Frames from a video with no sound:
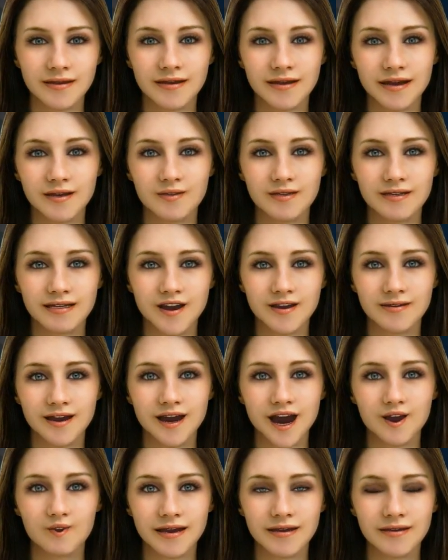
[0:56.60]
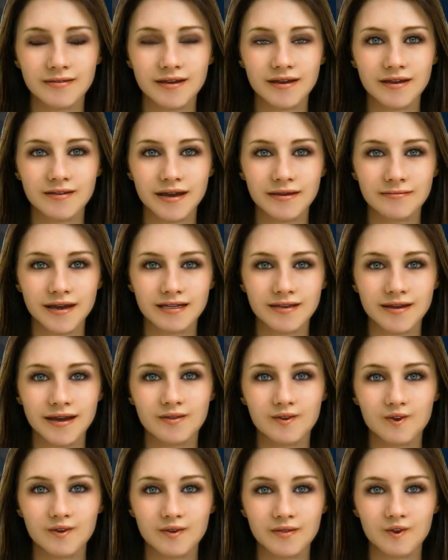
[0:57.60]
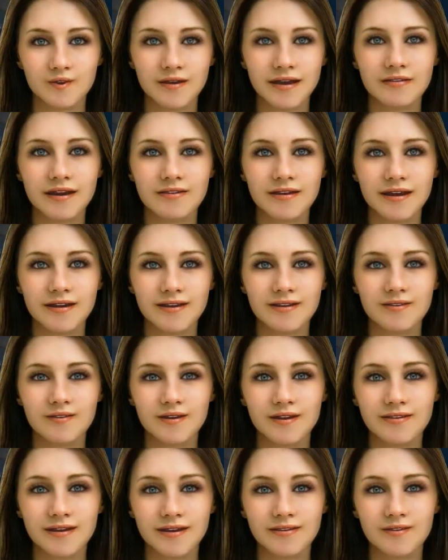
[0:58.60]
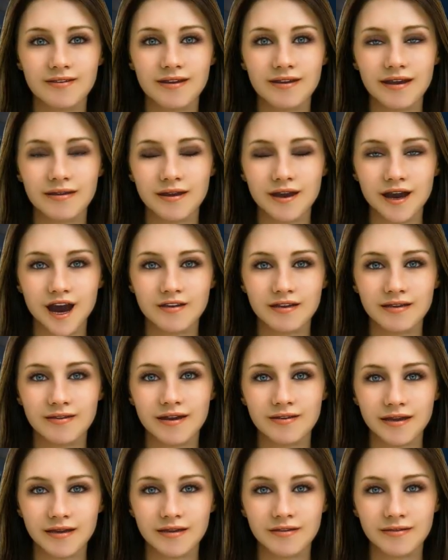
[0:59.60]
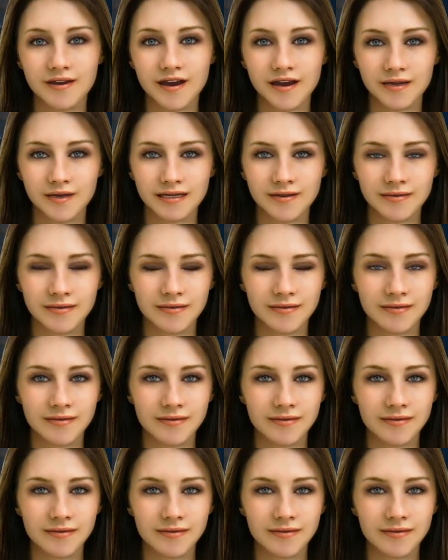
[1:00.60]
Then consult your map and compass and try to recognize or remember landmarks you may have passed.